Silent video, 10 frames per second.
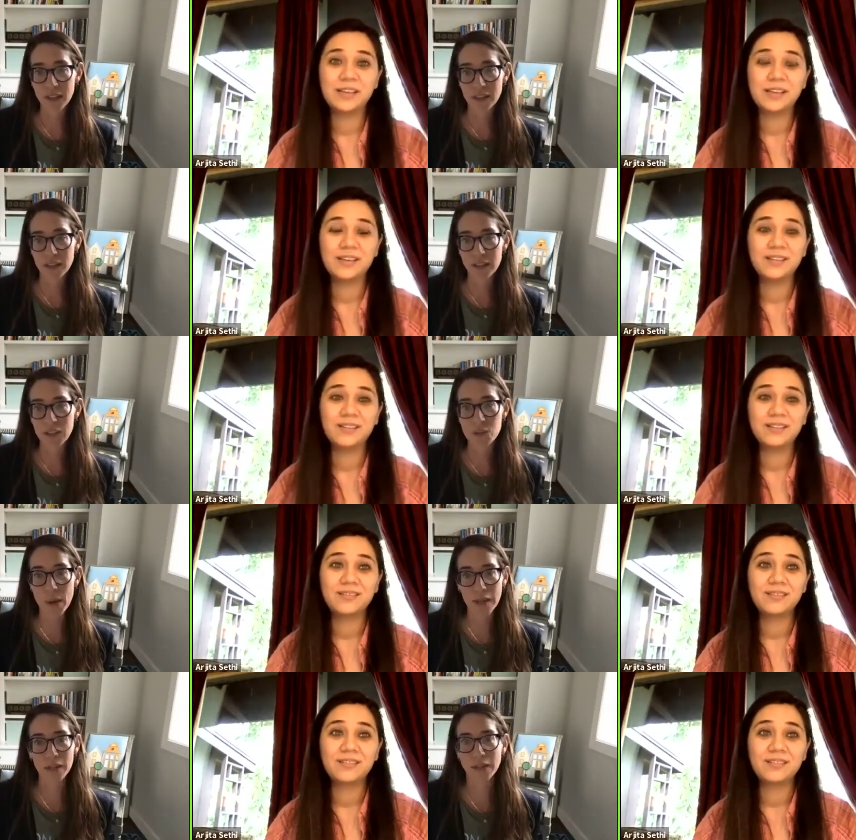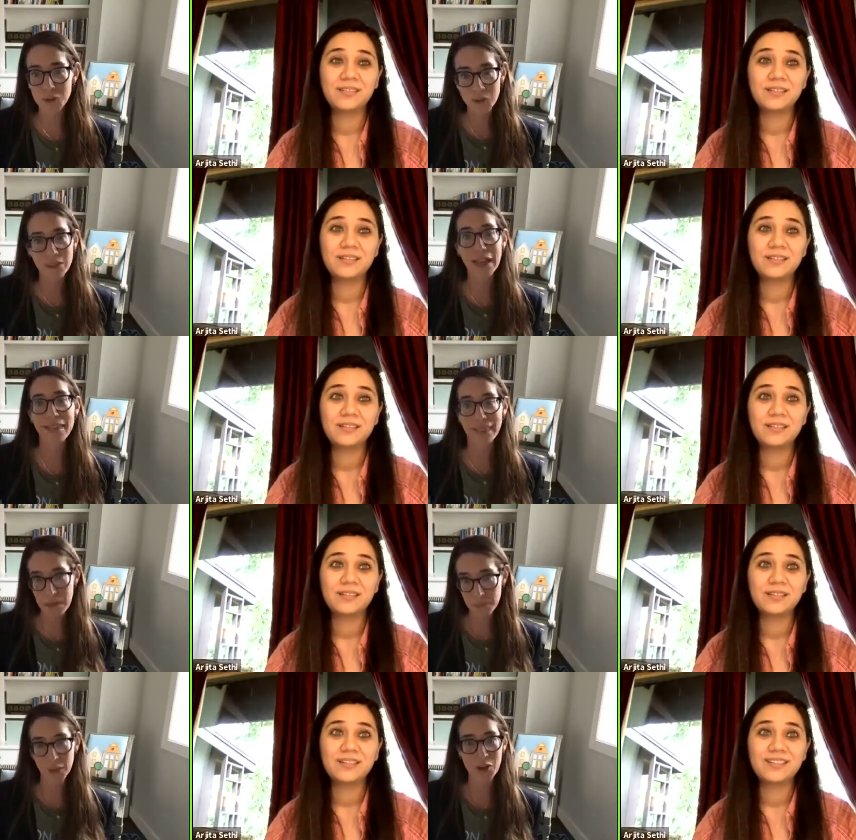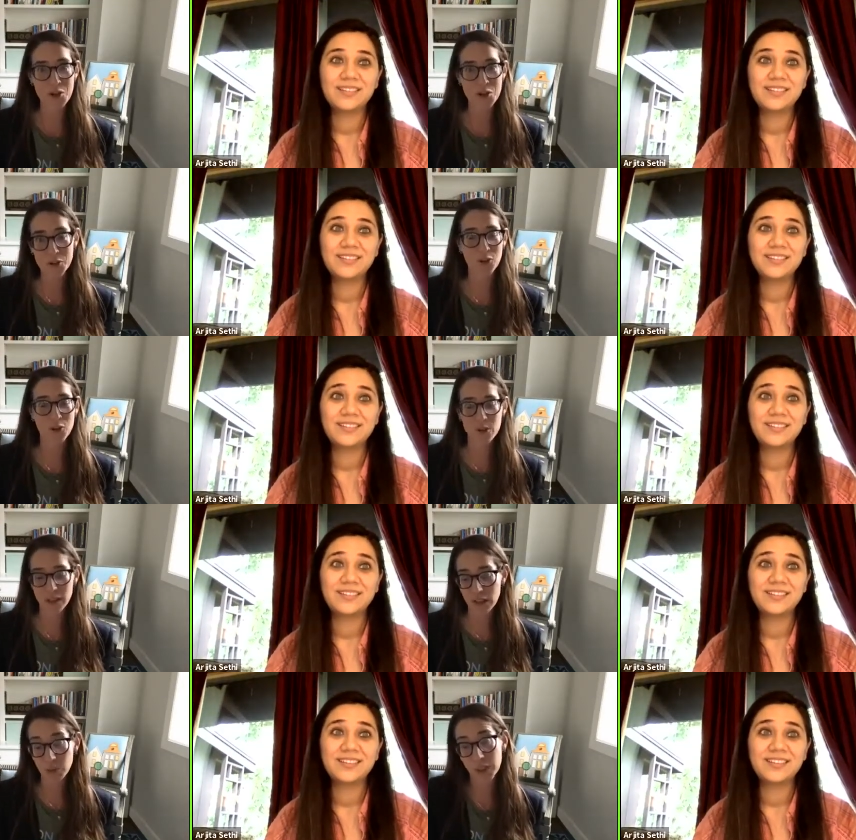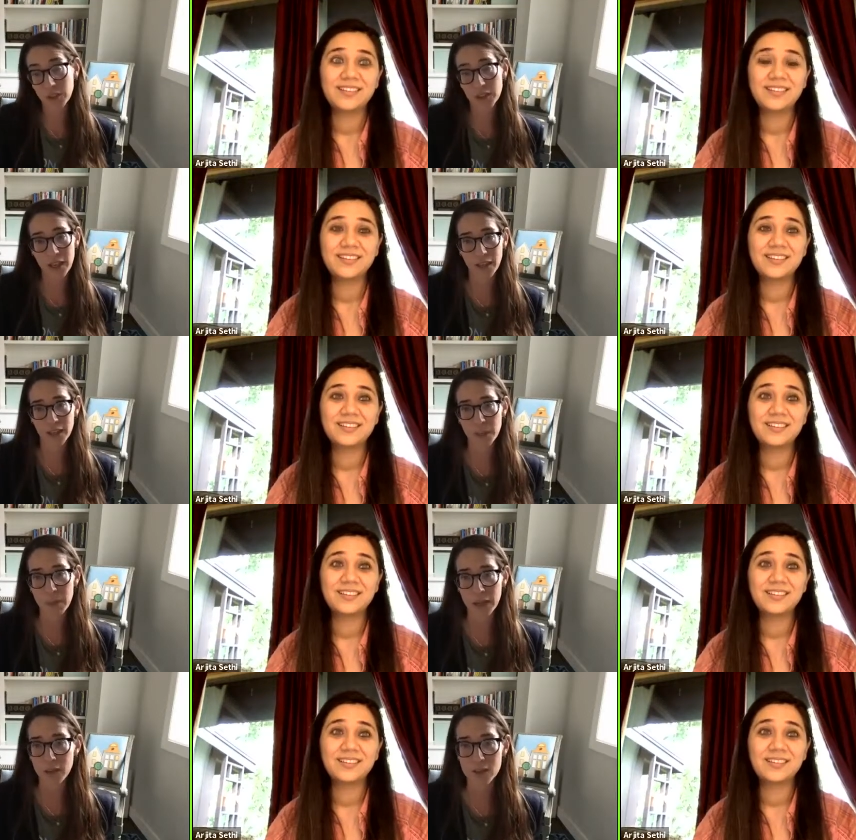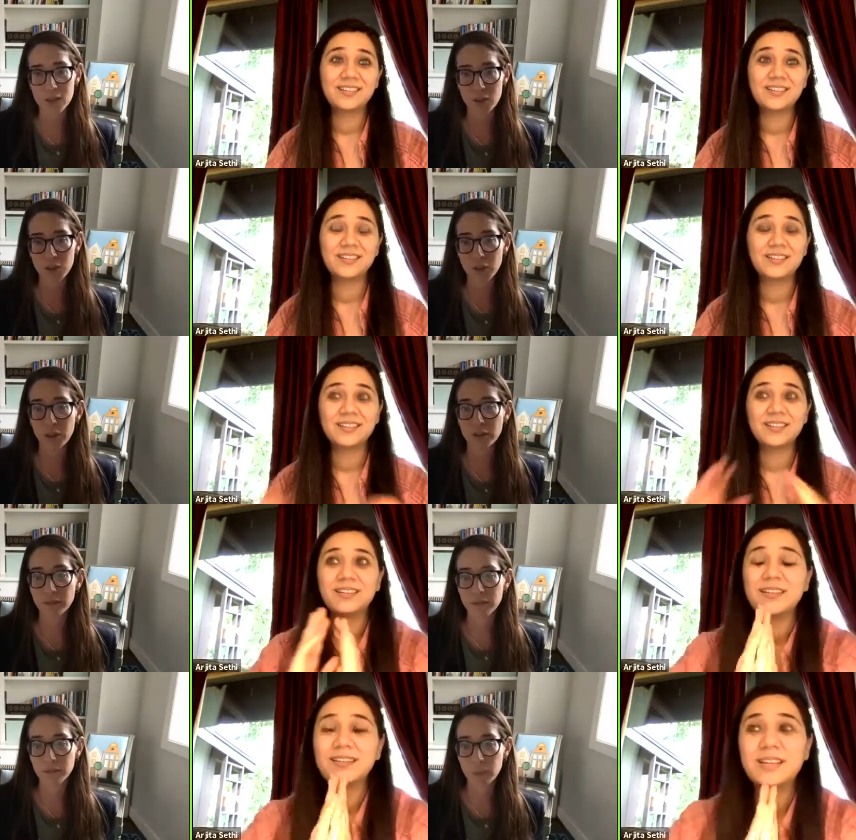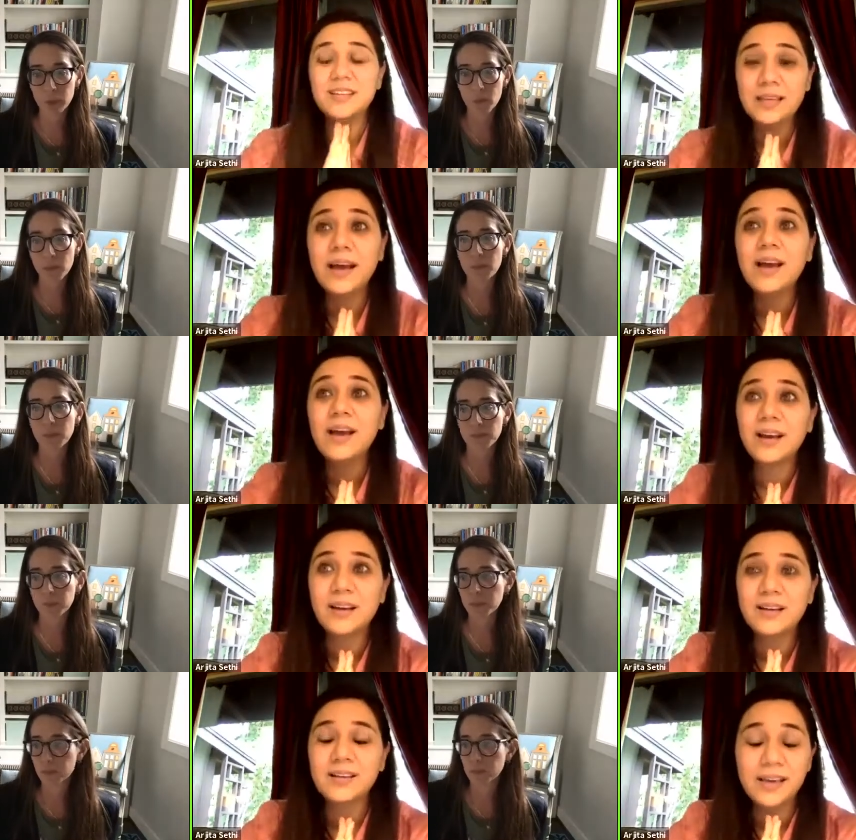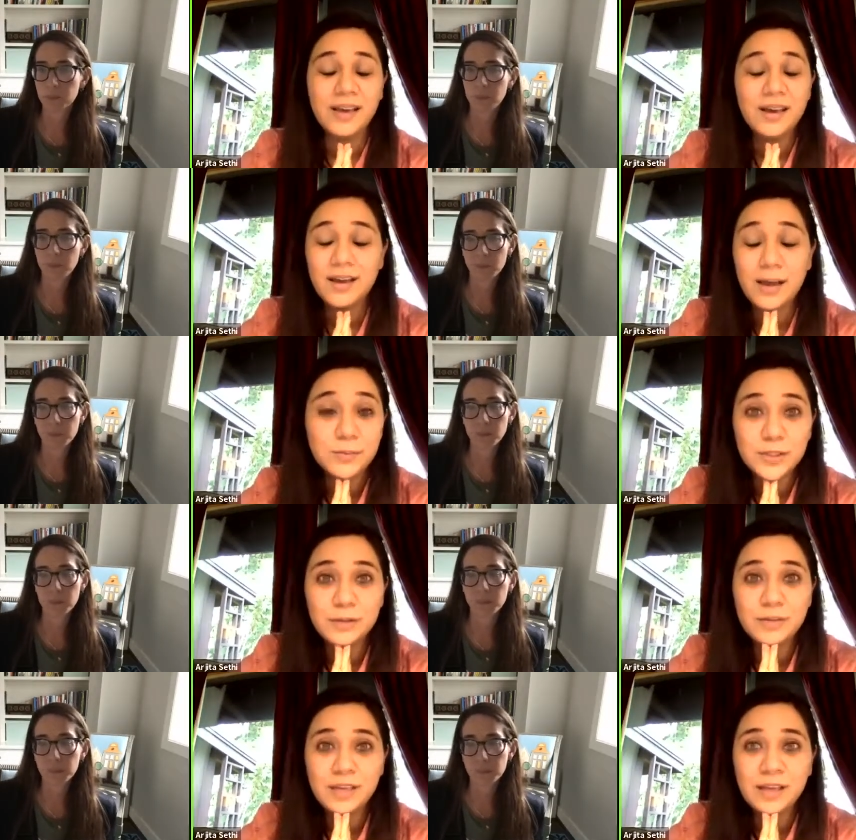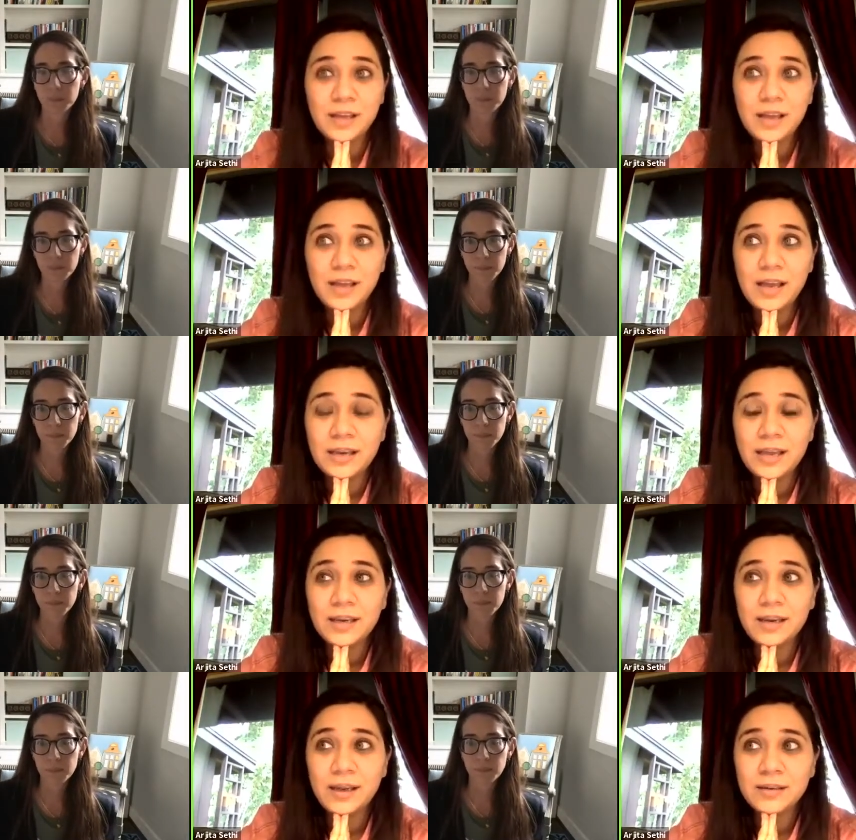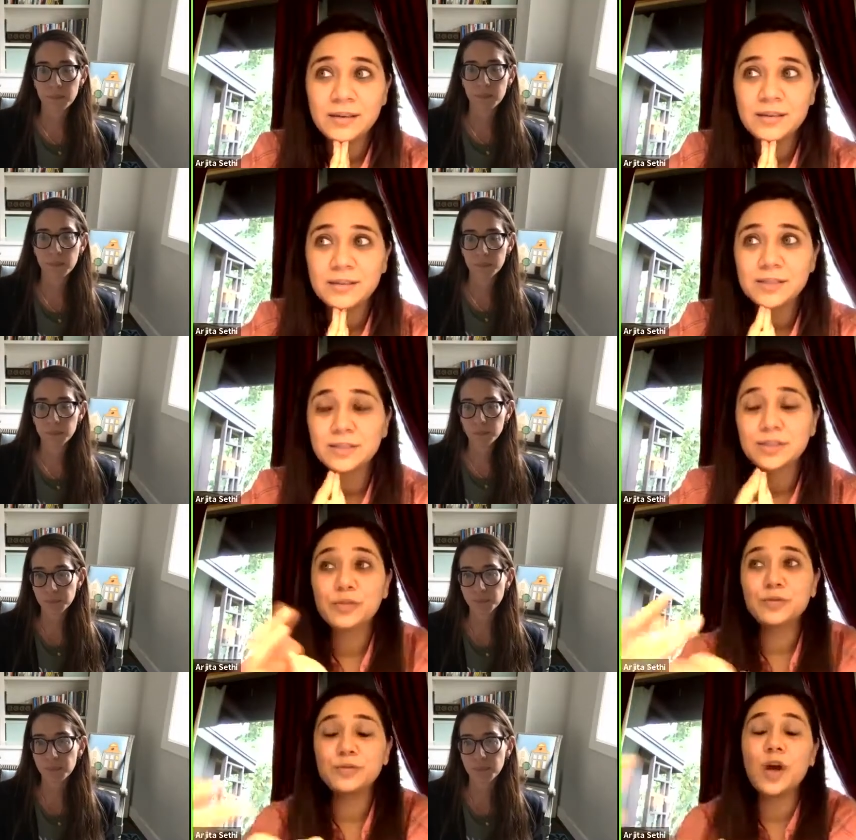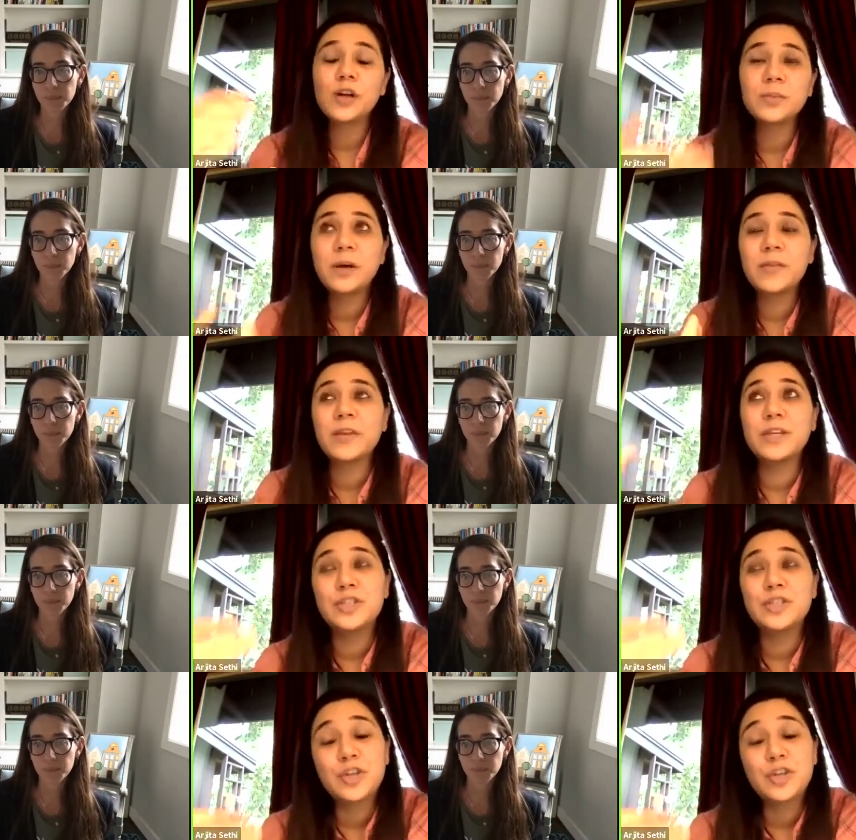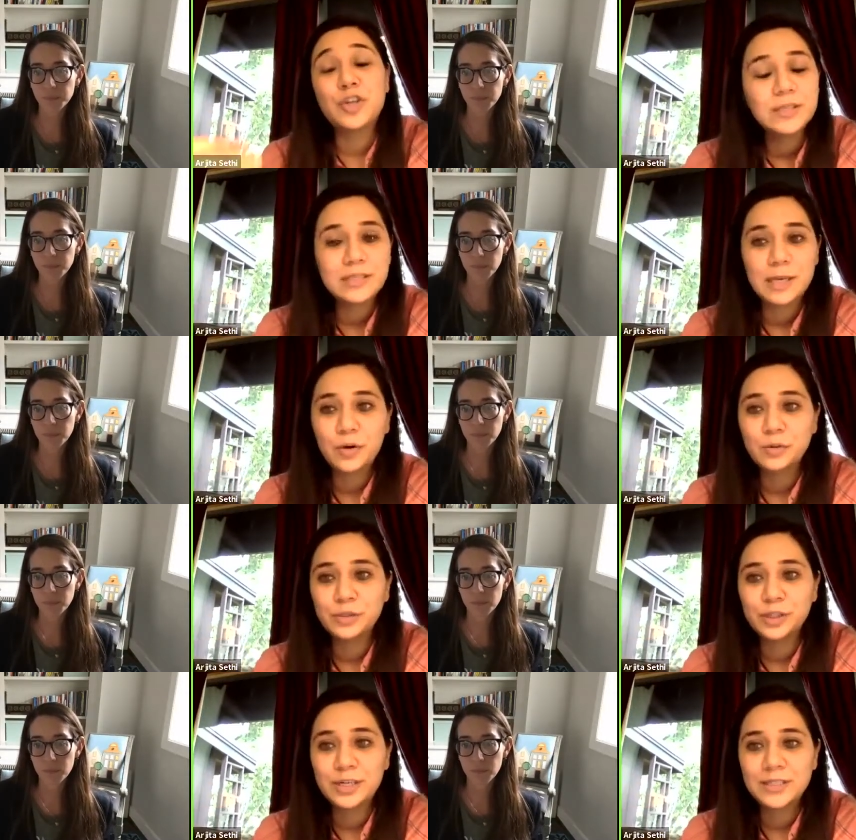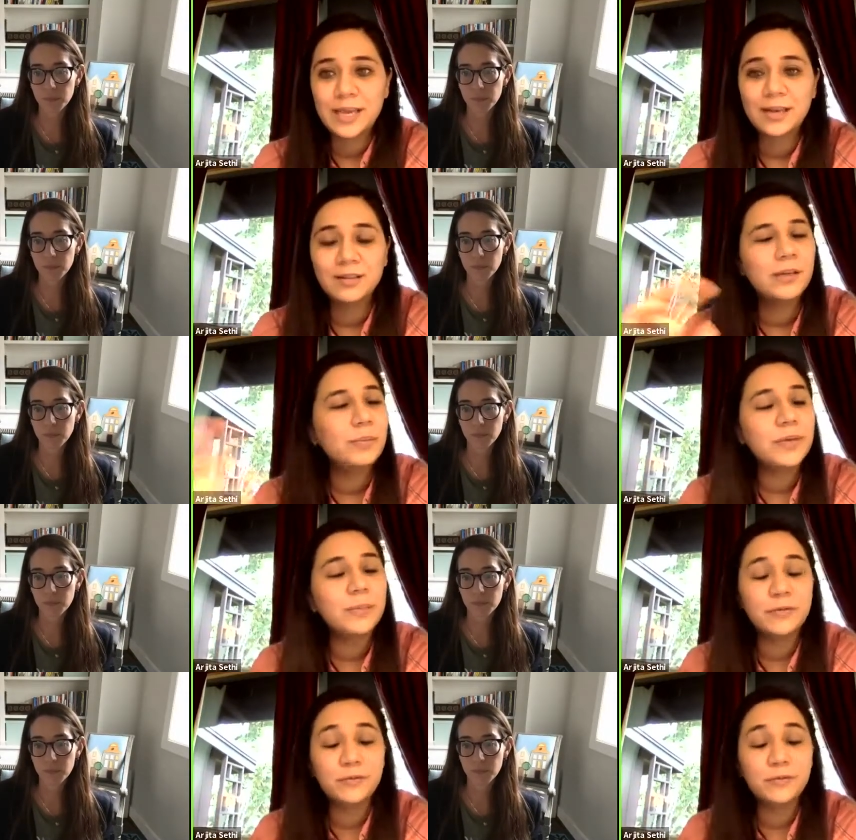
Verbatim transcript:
Speaker 1: it's it's better to sort of let them go too and, and really looking at like a better decision for for both
Speaker 2: yeah, yeah absolutely and and and since you've talked about the internal stakeholders and a little bit about